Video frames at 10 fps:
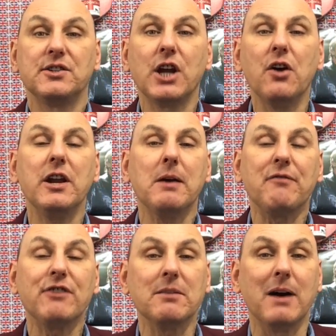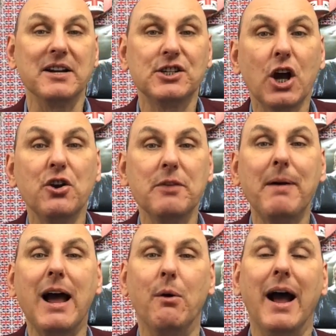Tony, a friend of mine, Tony Power,